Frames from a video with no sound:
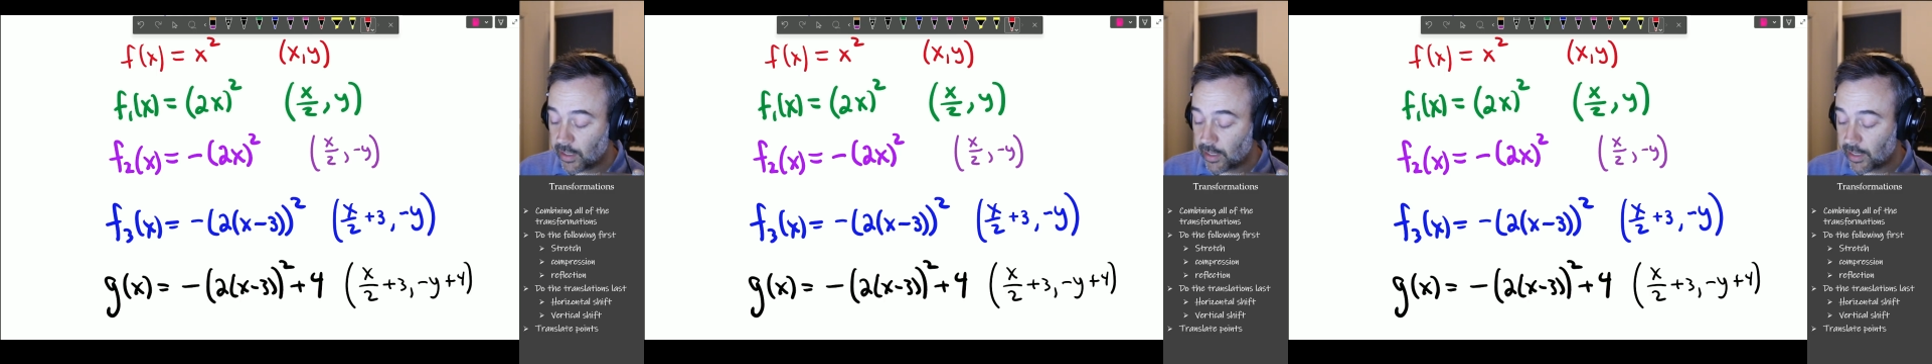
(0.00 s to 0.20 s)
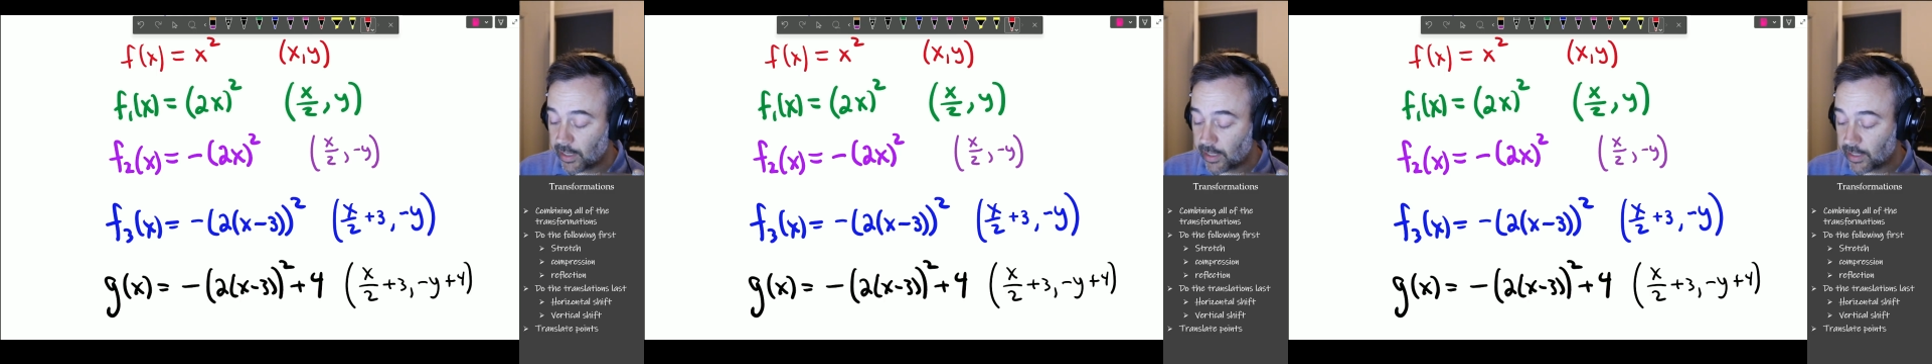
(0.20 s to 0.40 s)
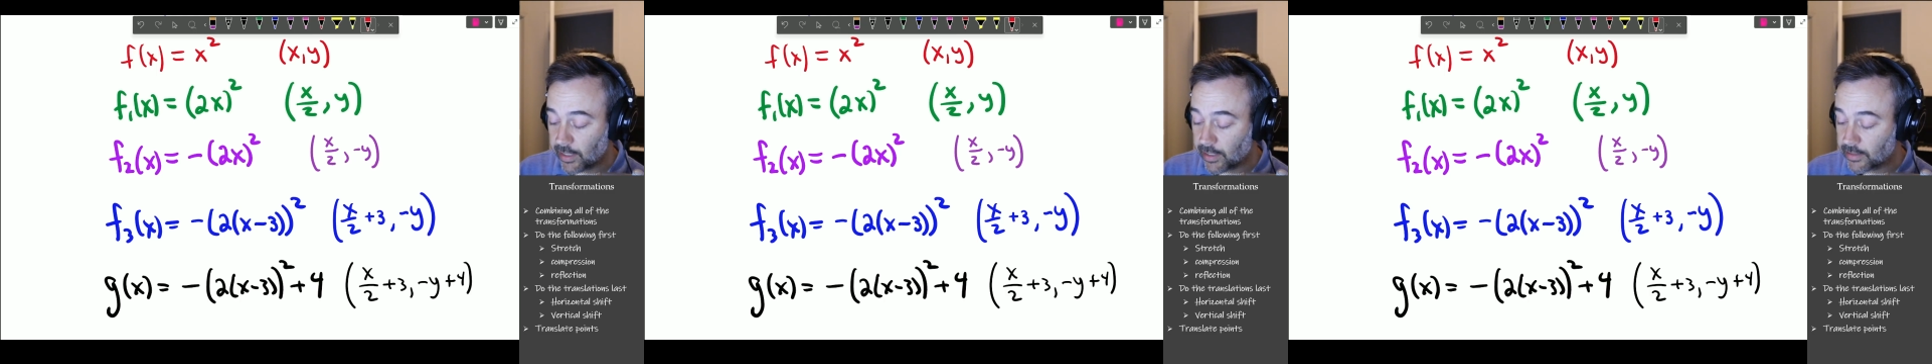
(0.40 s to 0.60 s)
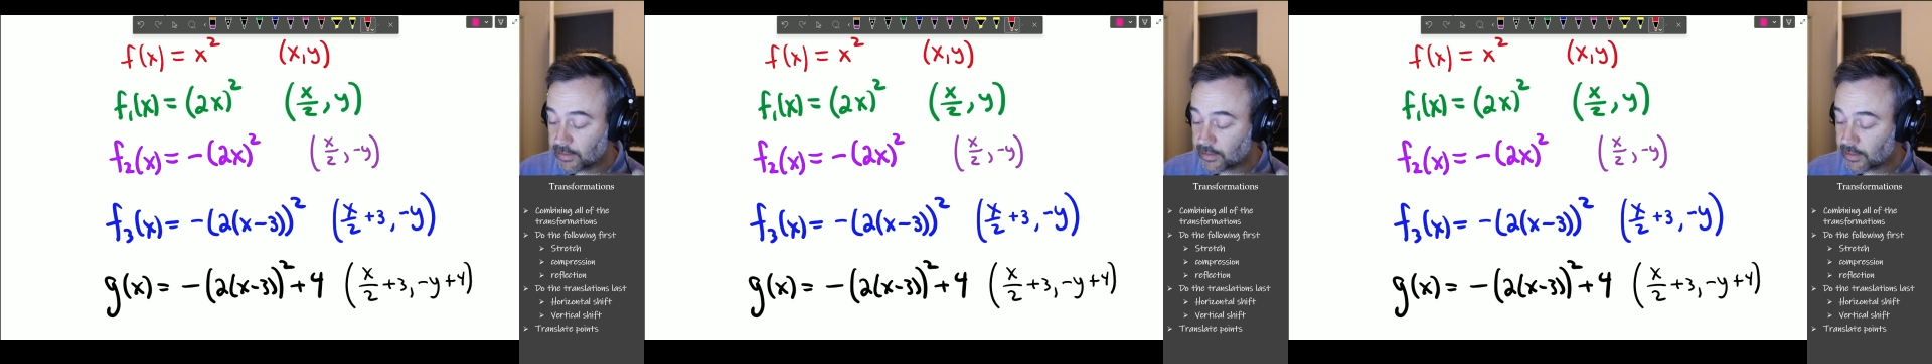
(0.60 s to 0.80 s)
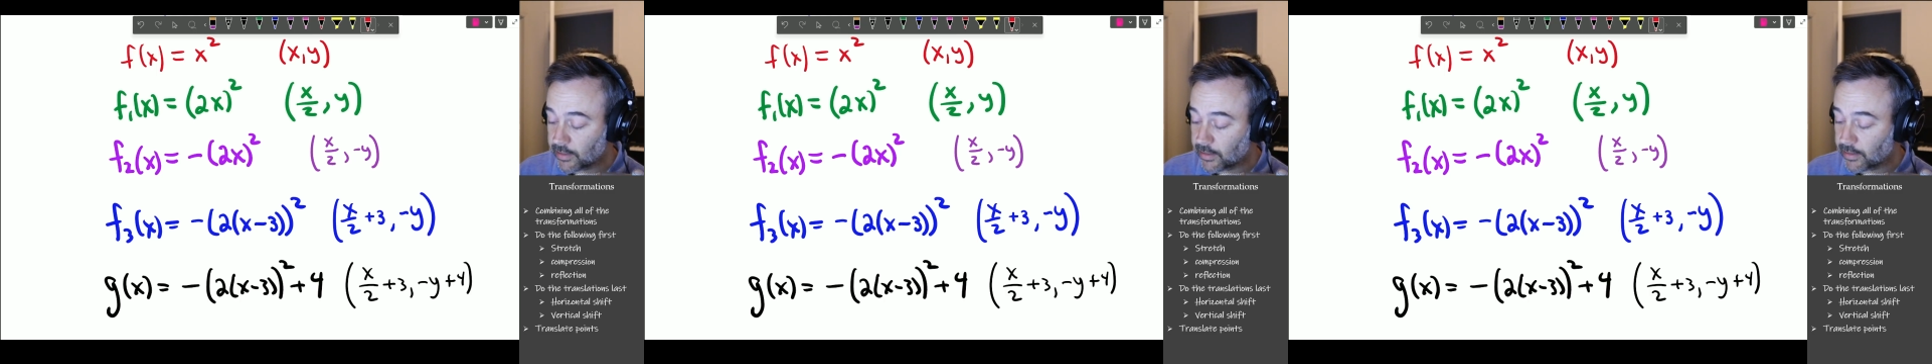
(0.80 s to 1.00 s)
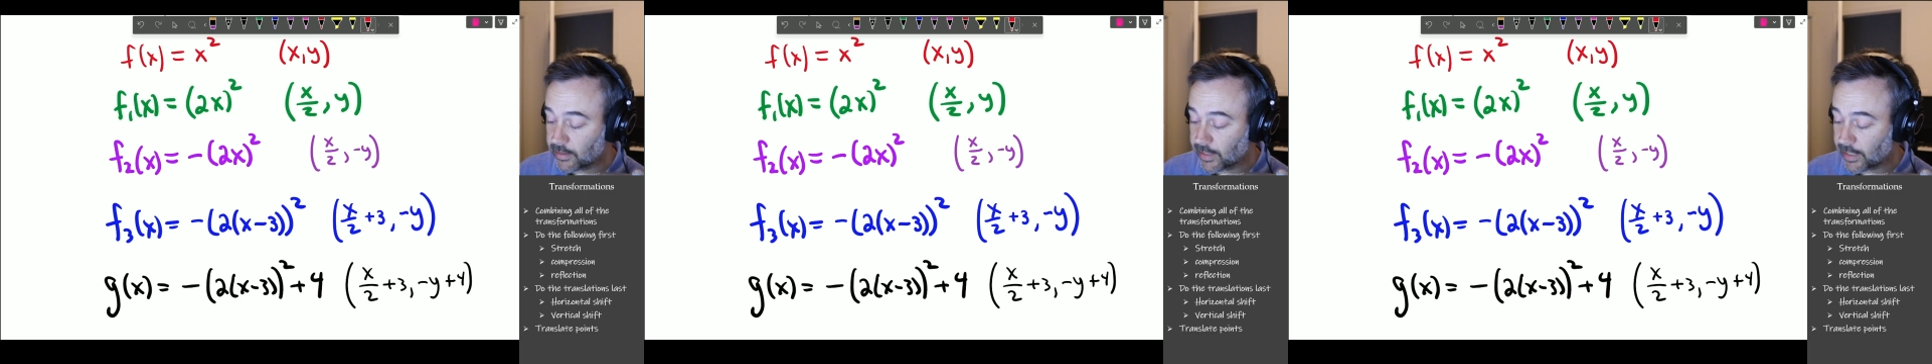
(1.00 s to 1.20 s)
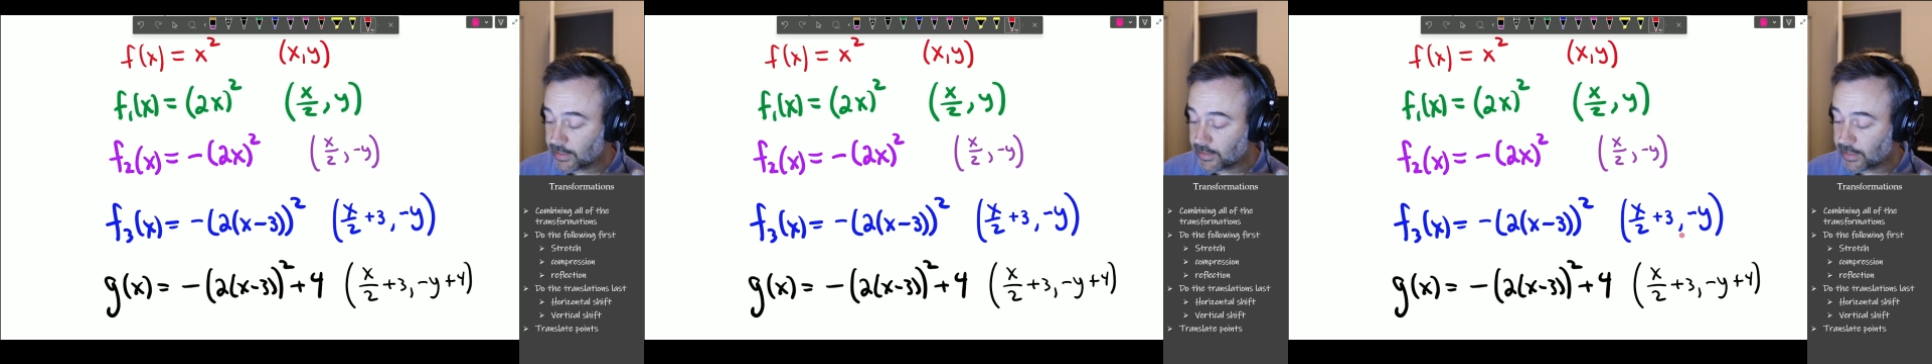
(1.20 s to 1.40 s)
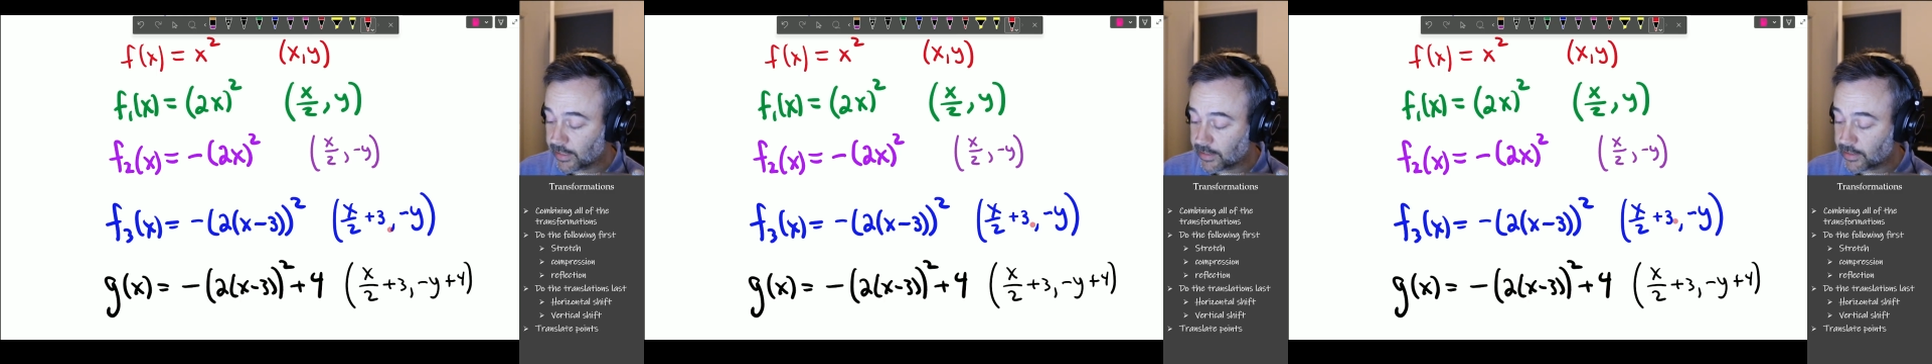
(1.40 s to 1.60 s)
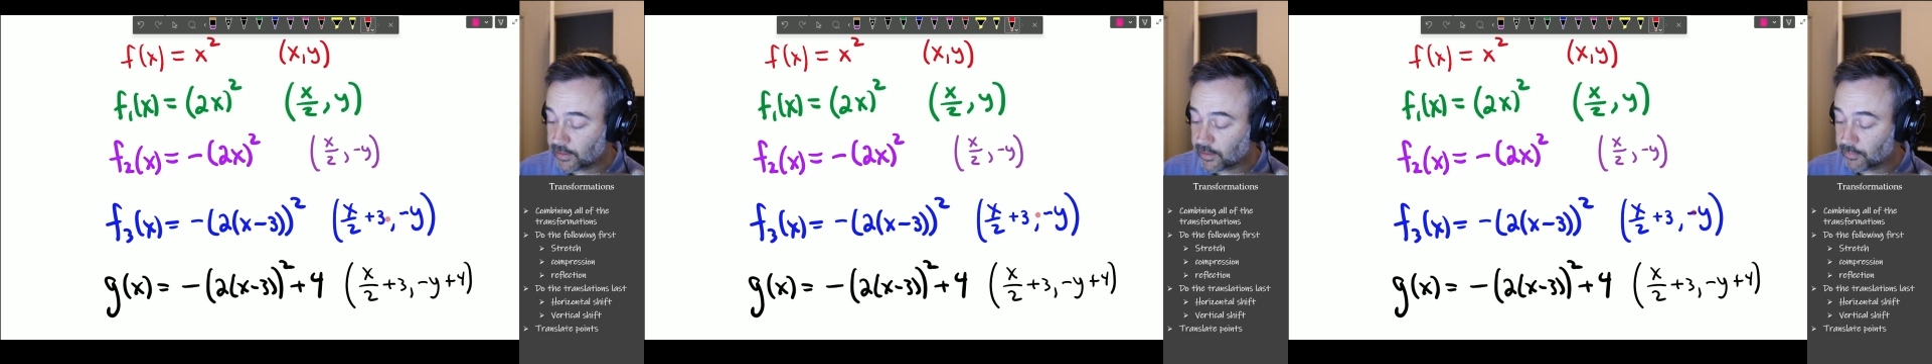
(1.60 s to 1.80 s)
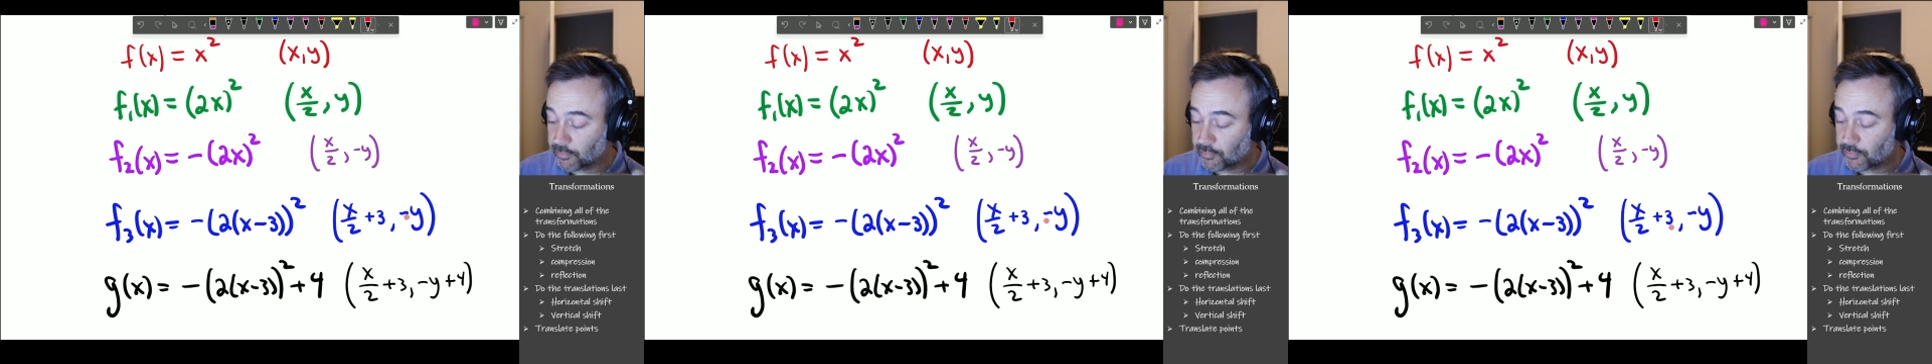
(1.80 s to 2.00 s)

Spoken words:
And that takes the